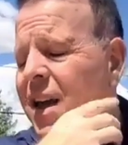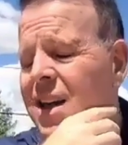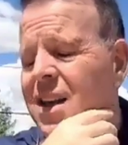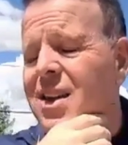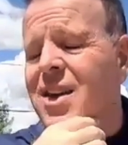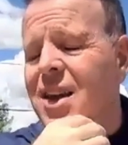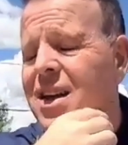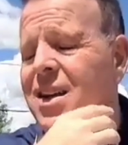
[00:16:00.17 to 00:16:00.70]
he
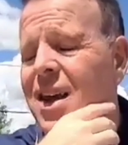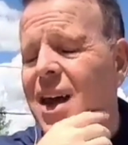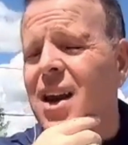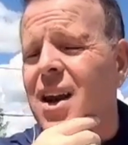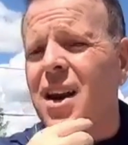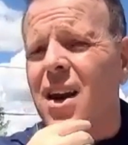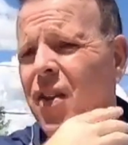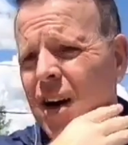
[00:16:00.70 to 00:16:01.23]
did get
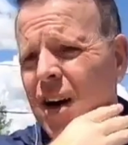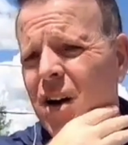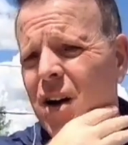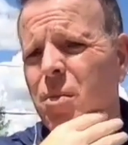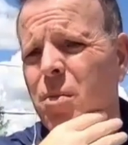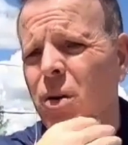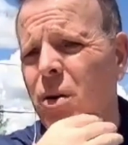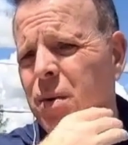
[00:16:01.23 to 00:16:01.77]
it on the
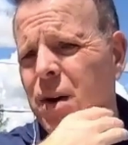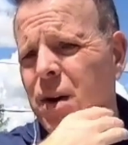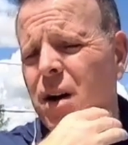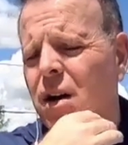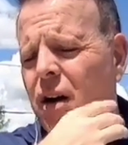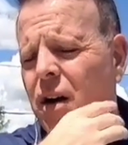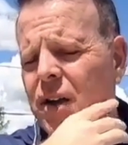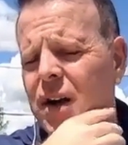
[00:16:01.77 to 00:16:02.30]
elbow,
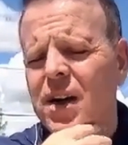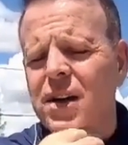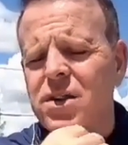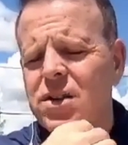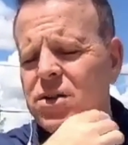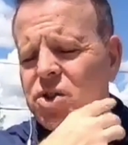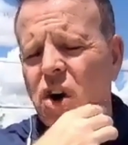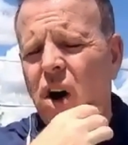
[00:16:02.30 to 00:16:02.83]
or on the
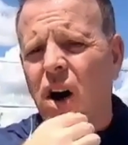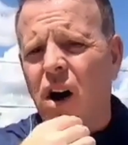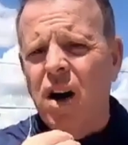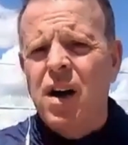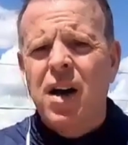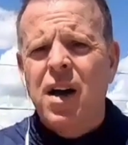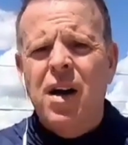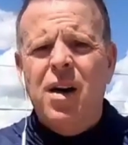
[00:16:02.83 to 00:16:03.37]
jaw.
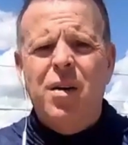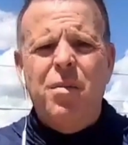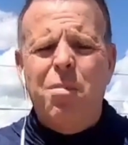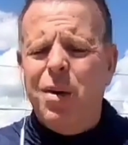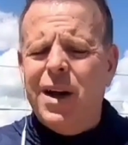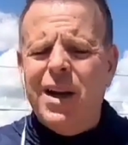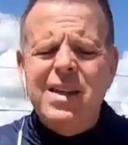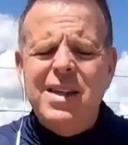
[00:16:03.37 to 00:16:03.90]

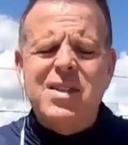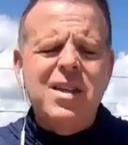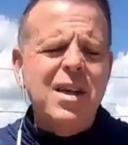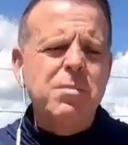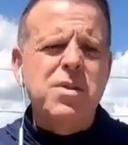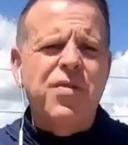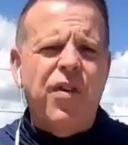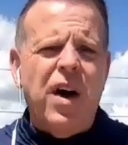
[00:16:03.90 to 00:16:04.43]
But he
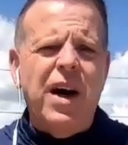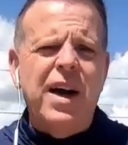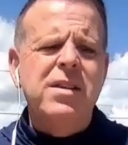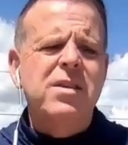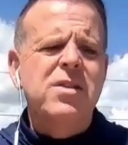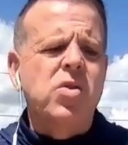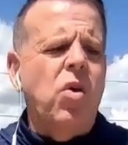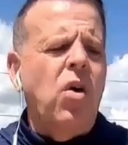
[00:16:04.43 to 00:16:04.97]
seems
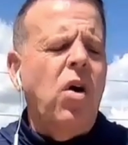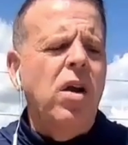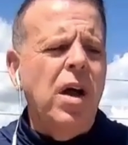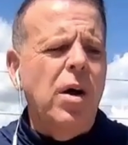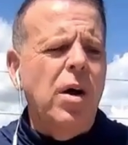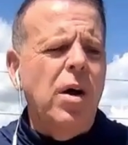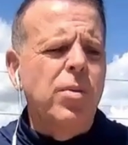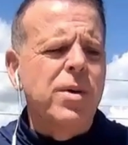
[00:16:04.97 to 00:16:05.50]
fine. So all
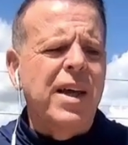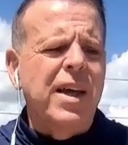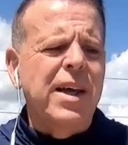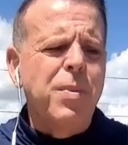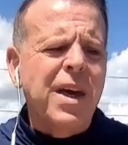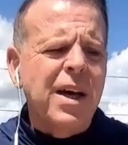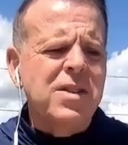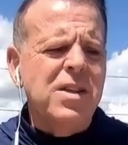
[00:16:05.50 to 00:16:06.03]
I will say is
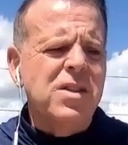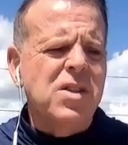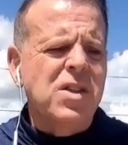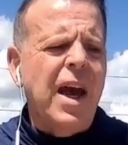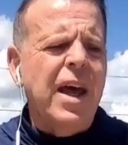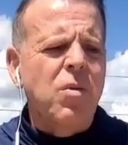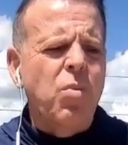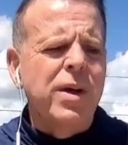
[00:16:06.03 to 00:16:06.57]
because he
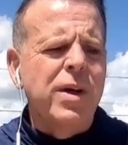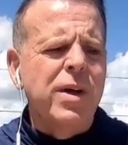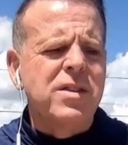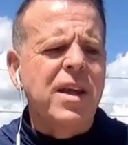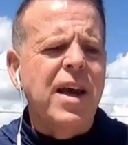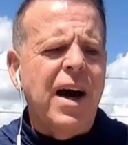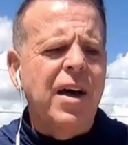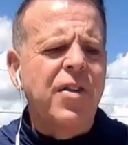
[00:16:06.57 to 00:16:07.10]
skated
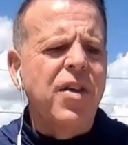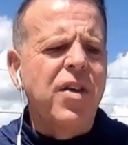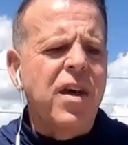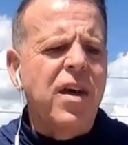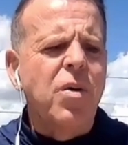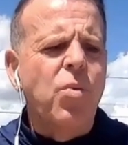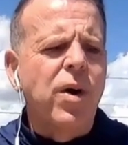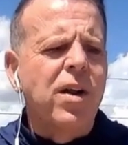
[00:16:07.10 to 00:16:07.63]
Wednesday, yeah, I
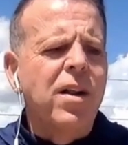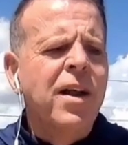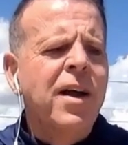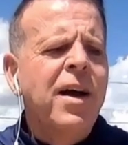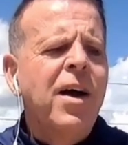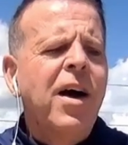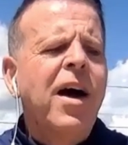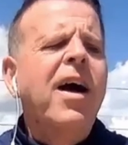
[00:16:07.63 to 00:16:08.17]
think he will.
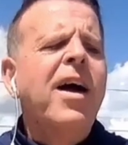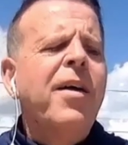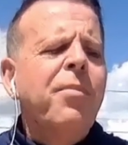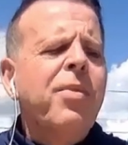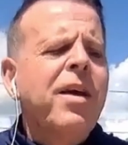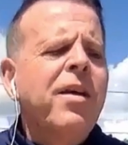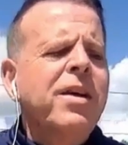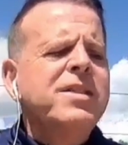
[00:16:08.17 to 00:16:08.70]

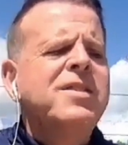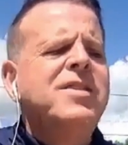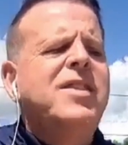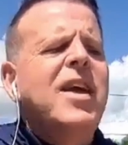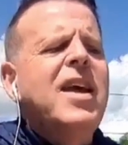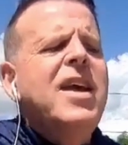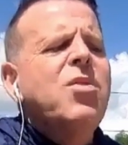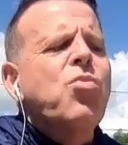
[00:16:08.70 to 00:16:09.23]

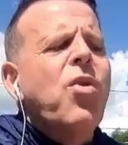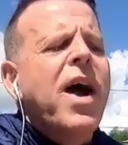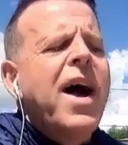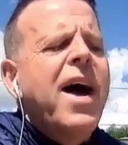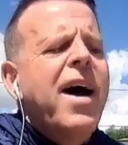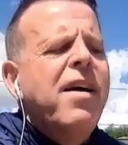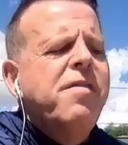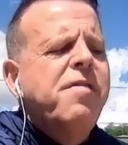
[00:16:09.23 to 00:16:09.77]

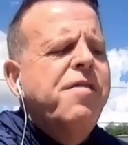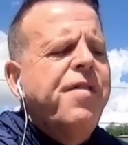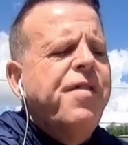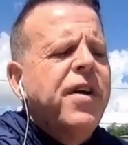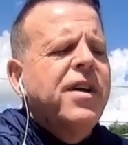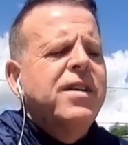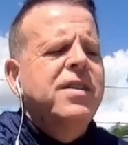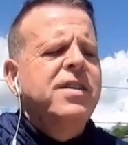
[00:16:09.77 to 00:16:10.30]
D-Rev